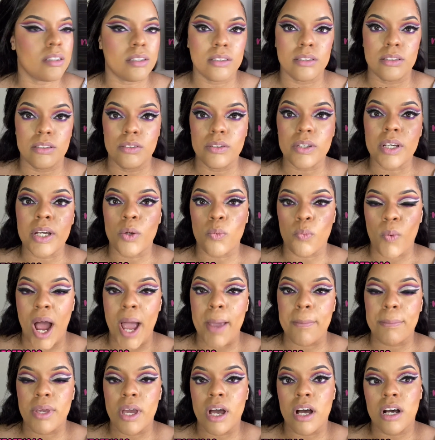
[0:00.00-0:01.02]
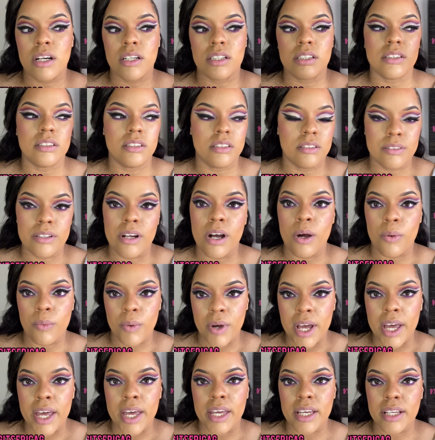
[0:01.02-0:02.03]
You can wipe your, you know
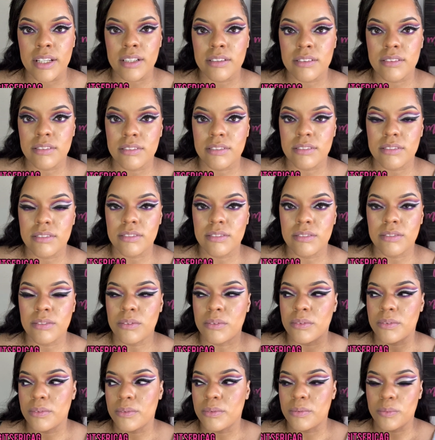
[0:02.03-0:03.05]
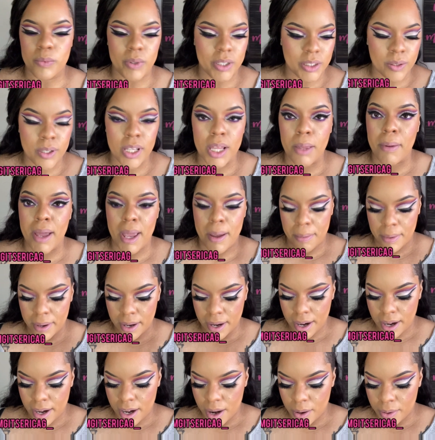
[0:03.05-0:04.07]
what, with toilet
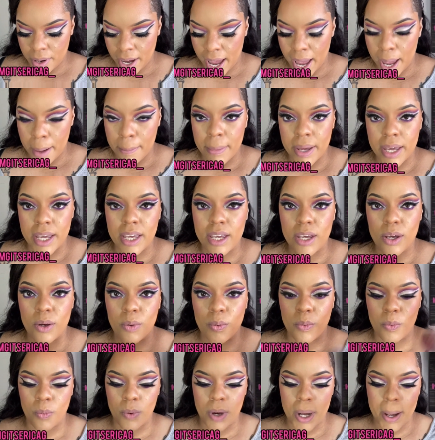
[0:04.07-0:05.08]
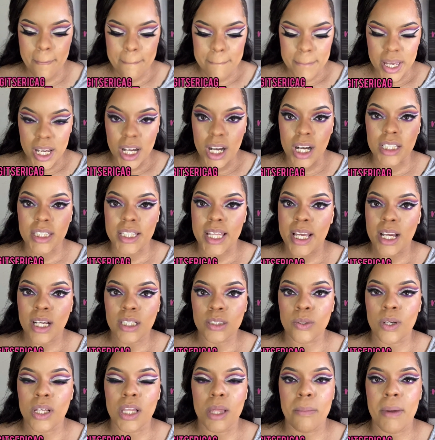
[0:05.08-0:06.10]
paper, okay? But one big old thing of
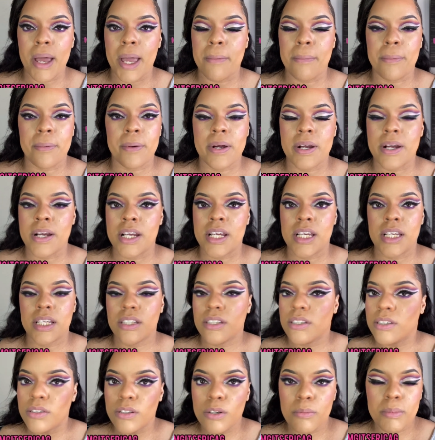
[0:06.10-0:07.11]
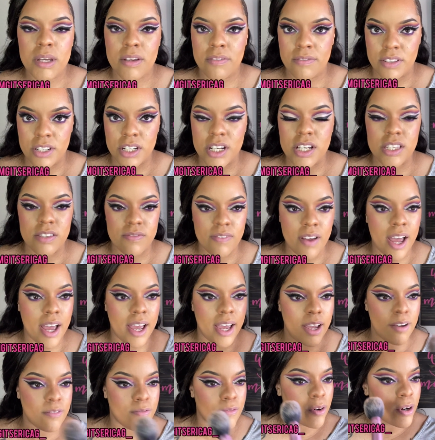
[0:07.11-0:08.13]
toilet paper, you'll be just
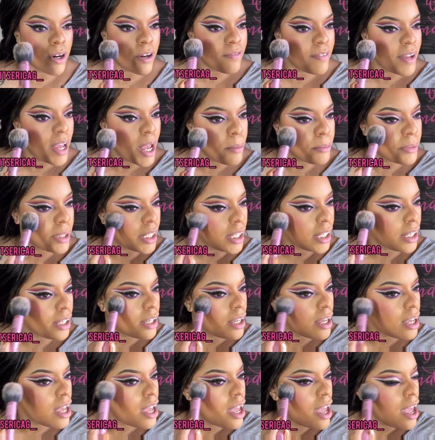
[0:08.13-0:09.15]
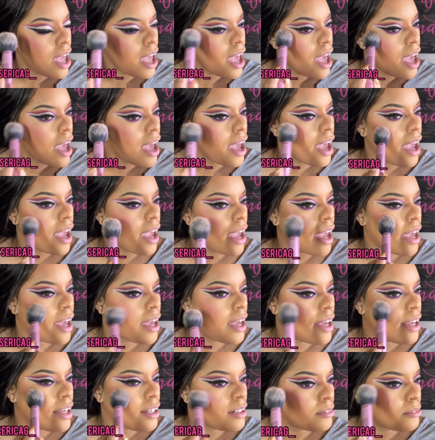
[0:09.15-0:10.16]
fine for a family.
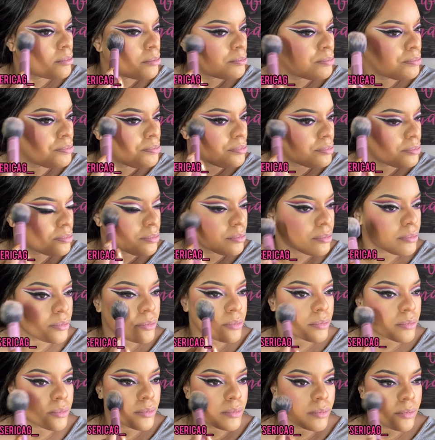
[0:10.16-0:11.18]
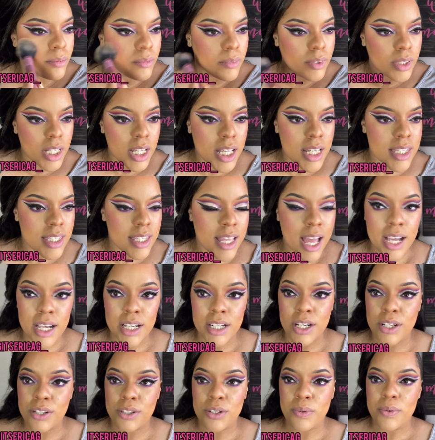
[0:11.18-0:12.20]
And it's not
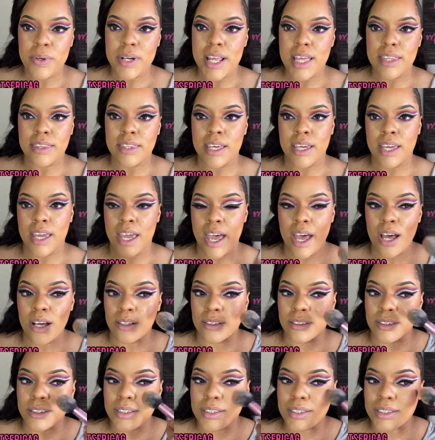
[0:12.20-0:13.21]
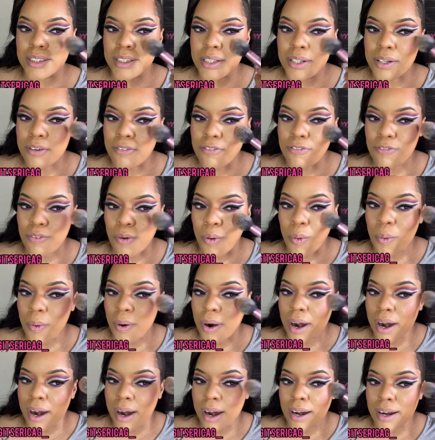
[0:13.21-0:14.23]
gonna do anything else
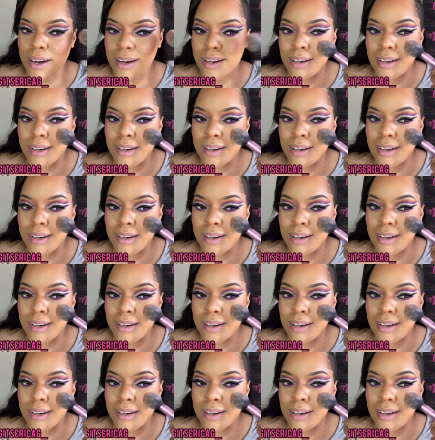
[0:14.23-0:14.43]
for